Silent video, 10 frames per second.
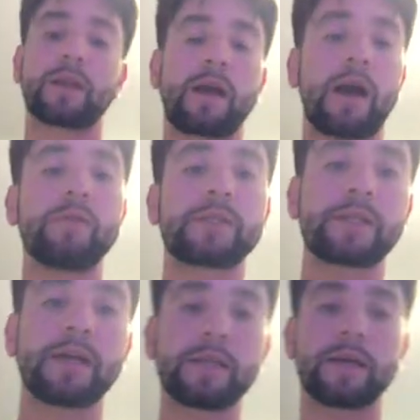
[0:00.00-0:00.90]
I would
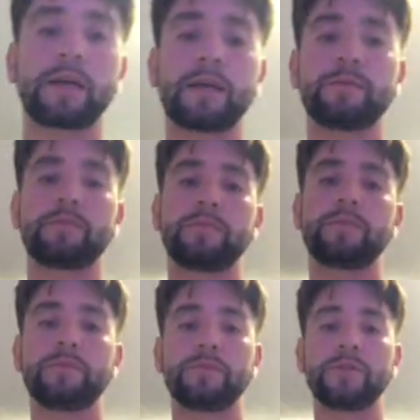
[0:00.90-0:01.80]
say that
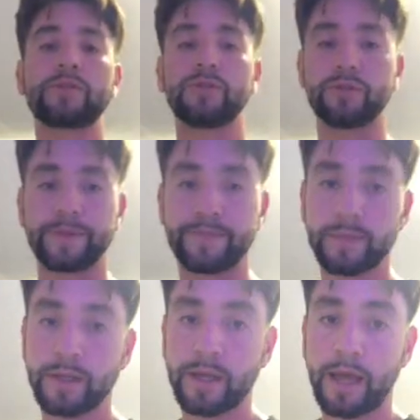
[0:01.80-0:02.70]
you should do it.
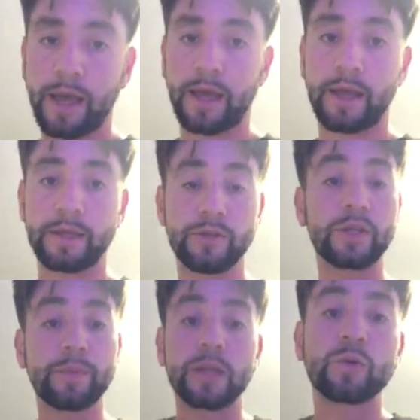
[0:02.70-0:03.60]
You can
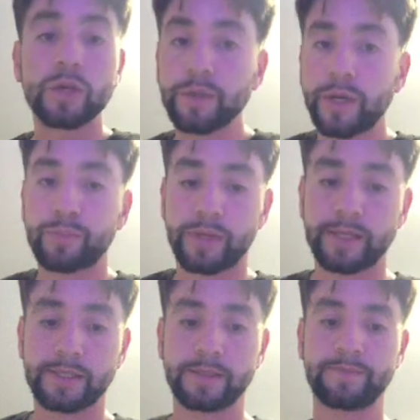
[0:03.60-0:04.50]
make the world a better
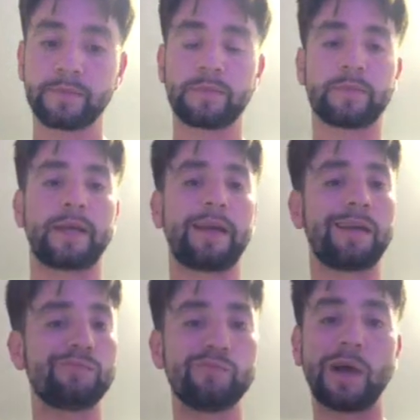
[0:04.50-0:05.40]
place.
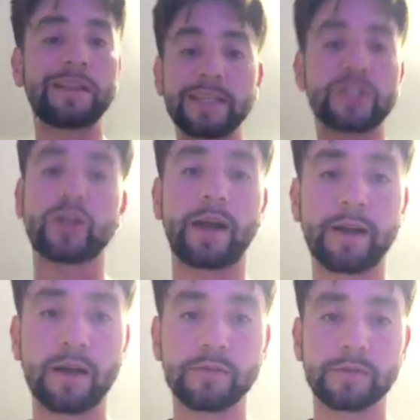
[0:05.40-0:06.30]
At least try it
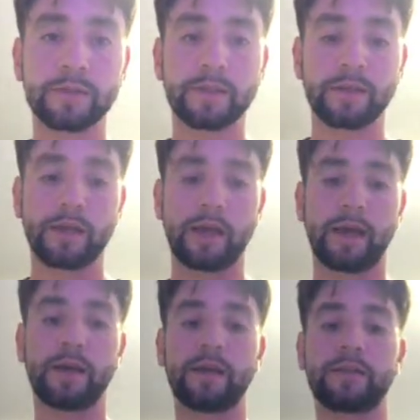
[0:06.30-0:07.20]
out.
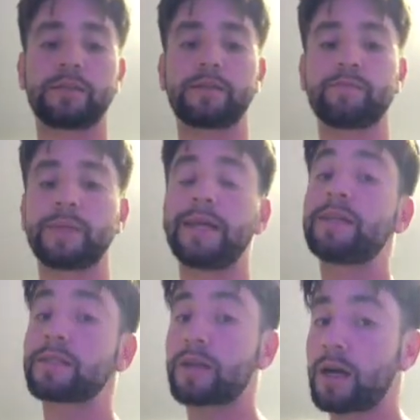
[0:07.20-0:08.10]
And it
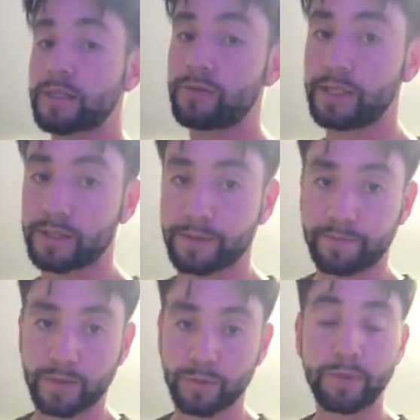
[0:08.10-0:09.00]
doesn't cost you anything.
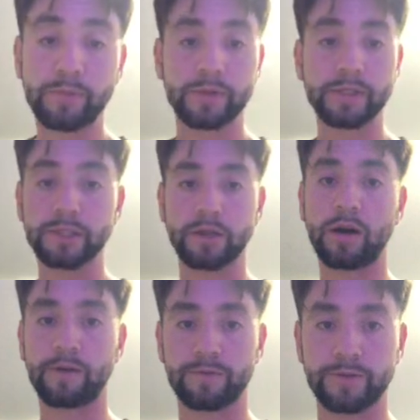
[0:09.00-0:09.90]
Remember, this is
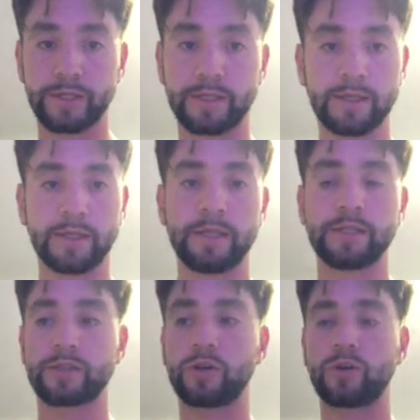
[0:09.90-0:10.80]
all free.
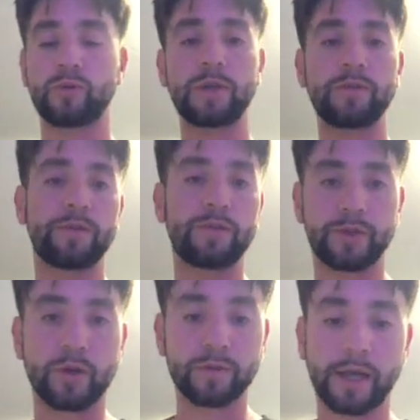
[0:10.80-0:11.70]
So even if you
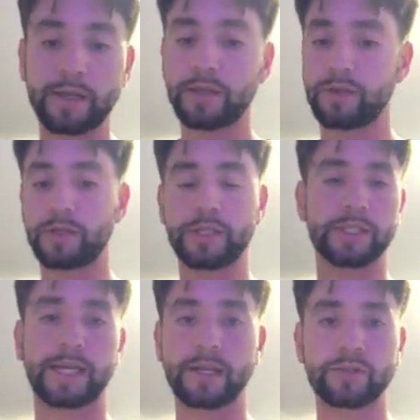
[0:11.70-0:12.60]
don't like it, you could just
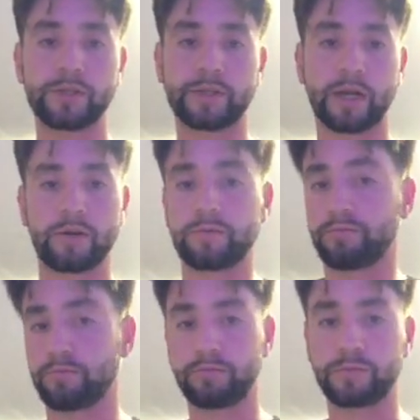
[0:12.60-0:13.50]
cancel your account
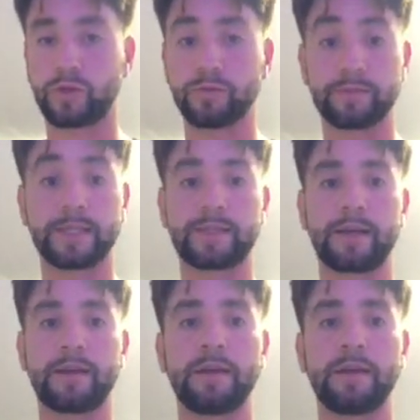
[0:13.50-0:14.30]
and cool, that's that.